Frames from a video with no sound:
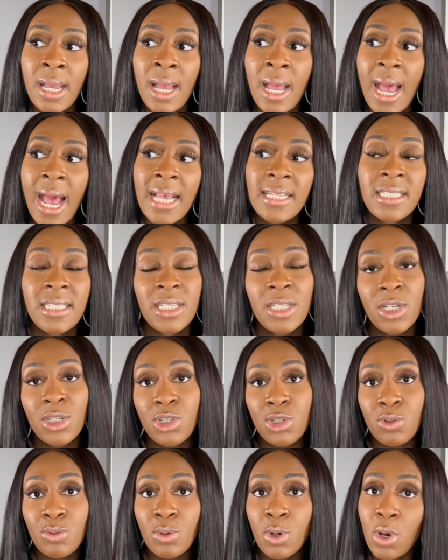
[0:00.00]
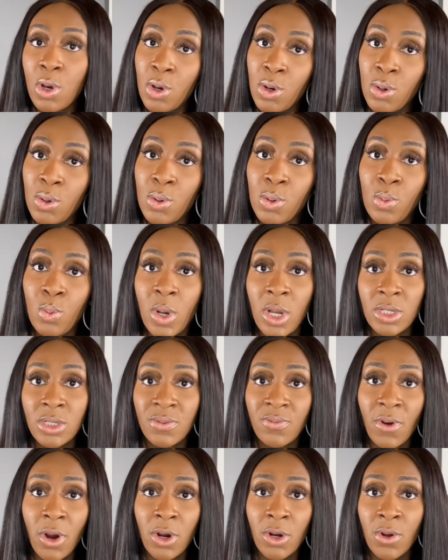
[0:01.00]
I see that you owe Wells
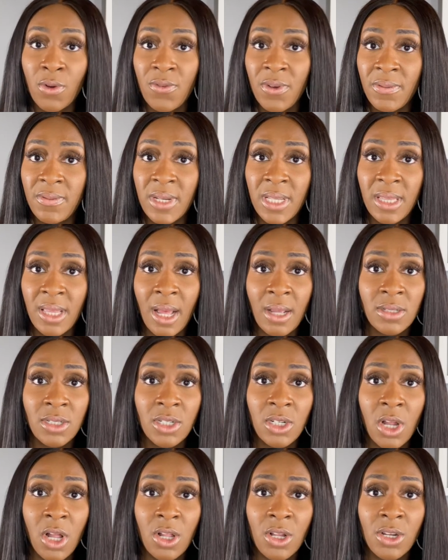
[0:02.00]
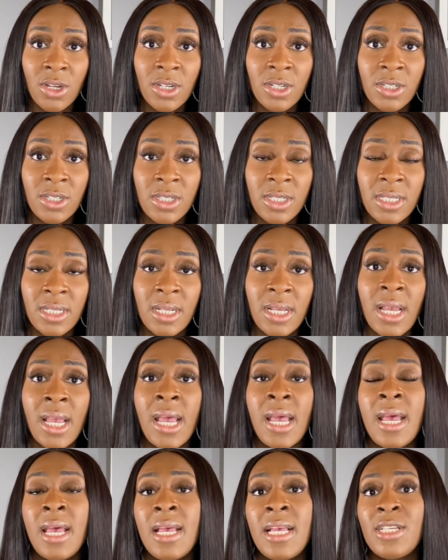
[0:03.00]
Fargo $50,000.
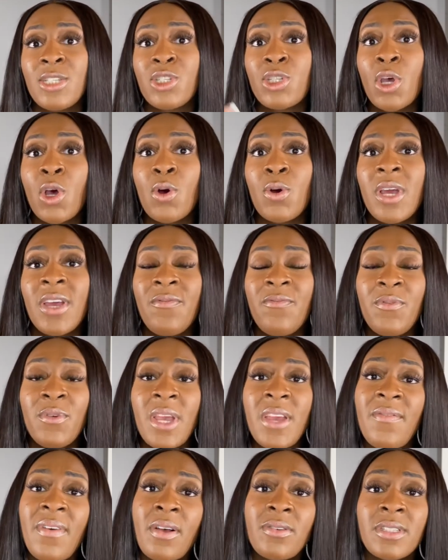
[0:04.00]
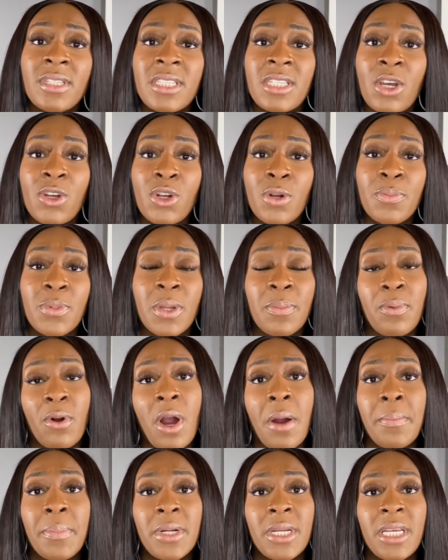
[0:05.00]
So if I was to sell you the
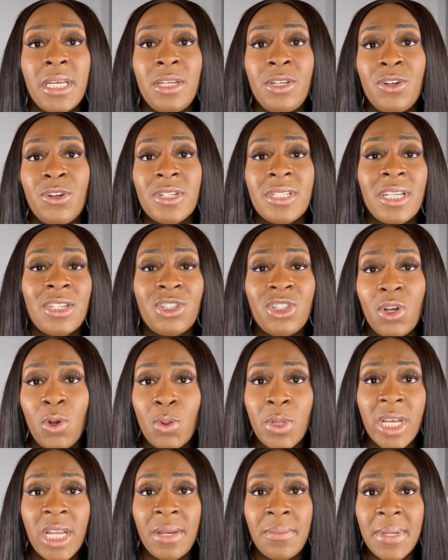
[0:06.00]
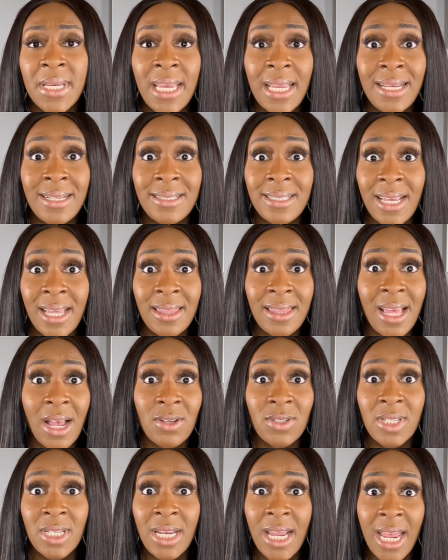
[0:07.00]
property, you're essentially only going to be getting
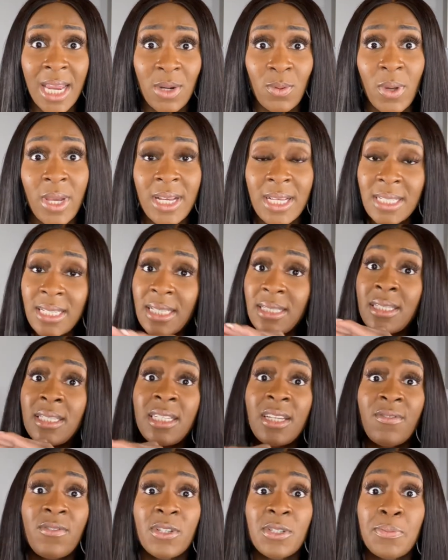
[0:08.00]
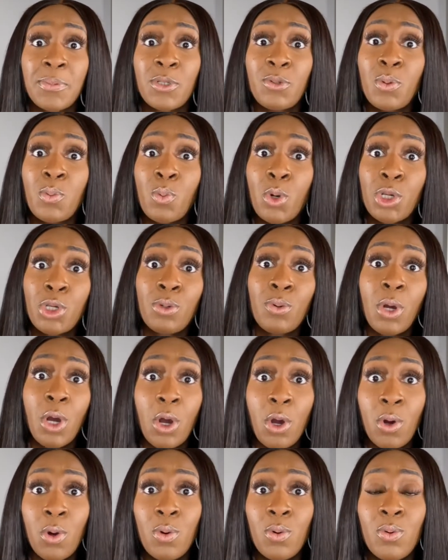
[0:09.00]
$10,000 anyway, because that's the difference between what you
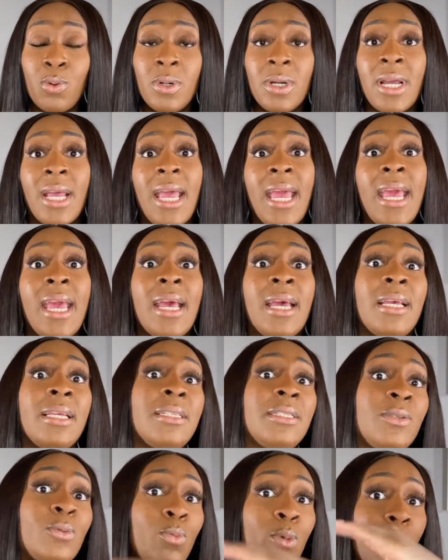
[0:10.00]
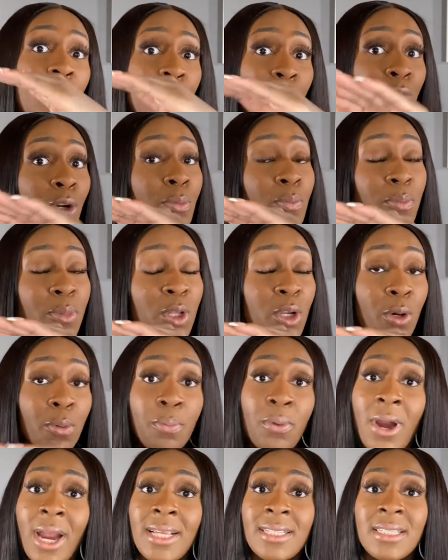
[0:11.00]
owe and what your
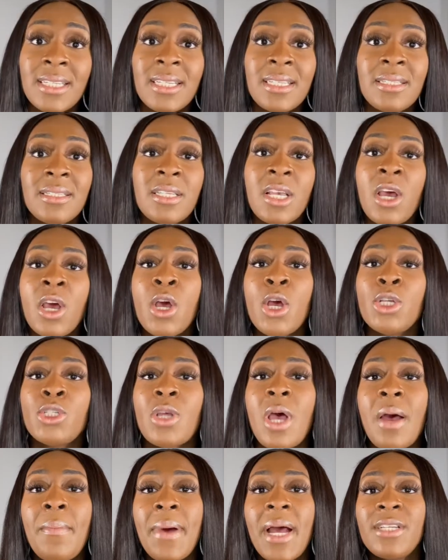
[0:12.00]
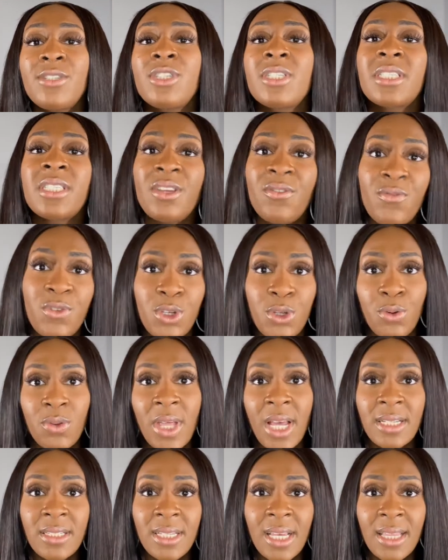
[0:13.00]
price is. So how about I just give you
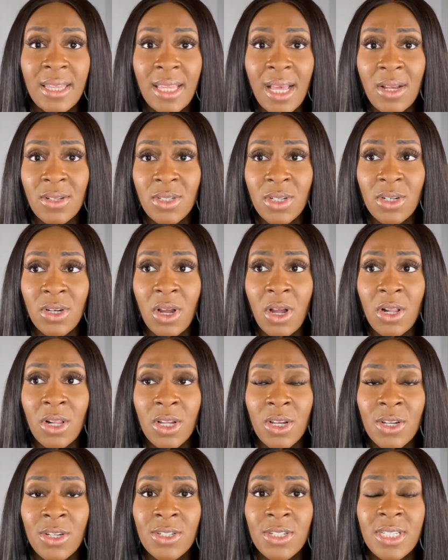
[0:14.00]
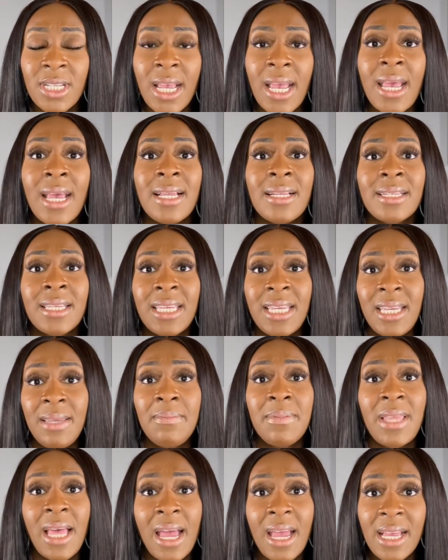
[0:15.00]
that $10,000 and
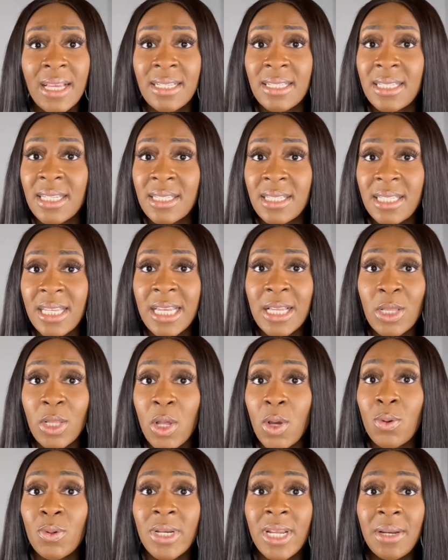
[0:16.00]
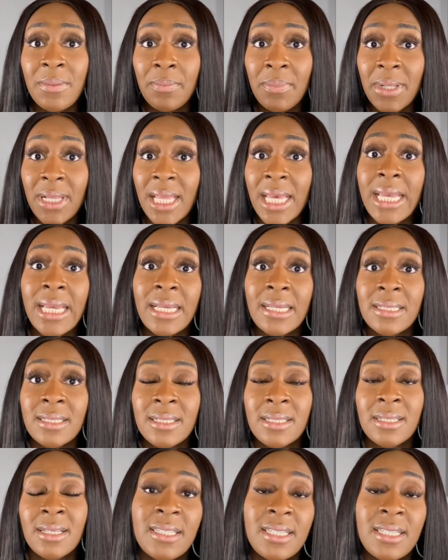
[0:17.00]
keep that existing loan in place?